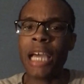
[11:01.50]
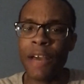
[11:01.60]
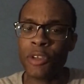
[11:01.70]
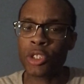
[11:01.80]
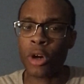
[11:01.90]
of
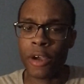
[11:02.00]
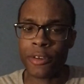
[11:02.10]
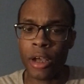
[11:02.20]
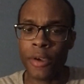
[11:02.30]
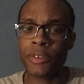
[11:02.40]
a short
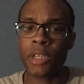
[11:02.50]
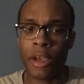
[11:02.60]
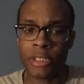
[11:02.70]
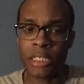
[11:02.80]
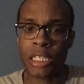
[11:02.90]
all
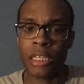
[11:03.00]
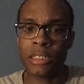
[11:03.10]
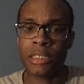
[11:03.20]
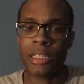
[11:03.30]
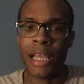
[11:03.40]
season because
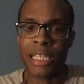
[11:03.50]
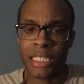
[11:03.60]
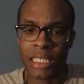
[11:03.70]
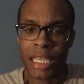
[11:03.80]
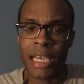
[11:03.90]
last
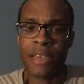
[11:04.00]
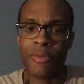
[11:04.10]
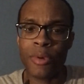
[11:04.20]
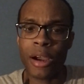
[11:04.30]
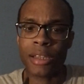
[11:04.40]
season
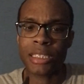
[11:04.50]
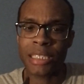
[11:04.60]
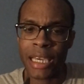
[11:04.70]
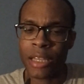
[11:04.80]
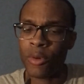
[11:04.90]
our season
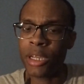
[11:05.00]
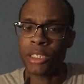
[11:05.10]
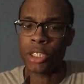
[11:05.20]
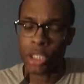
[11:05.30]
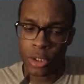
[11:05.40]
ended
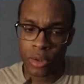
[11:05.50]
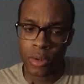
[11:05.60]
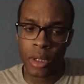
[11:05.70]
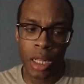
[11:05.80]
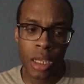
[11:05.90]
in June.
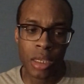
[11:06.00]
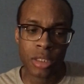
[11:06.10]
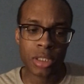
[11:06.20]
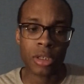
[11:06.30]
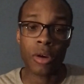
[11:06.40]

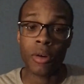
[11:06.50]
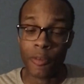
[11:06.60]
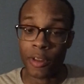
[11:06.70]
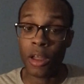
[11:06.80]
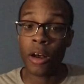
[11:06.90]
So the
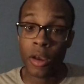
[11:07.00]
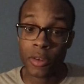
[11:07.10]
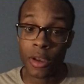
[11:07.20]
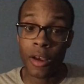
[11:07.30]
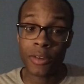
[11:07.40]
long
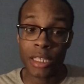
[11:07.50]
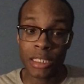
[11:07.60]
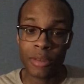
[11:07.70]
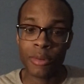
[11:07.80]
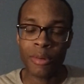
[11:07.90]
all
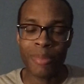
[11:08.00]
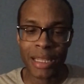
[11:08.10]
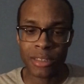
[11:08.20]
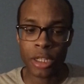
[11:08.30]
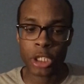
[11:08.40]
season when back
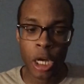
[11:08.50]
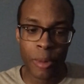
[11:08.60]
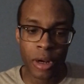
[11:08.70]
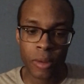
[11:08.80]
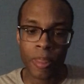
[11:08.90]
in
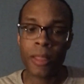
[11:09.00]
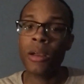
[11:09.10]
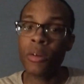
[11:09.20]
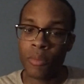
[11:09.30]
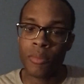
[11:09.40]
October,
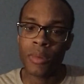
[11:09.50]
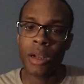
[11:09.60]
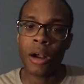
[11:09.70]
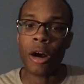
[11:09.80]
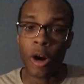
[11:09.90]

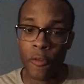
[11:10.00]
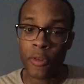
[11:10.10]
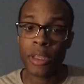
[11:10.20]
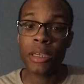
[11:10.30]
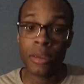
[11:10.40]

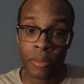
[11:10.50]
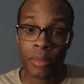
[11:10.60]
hopefully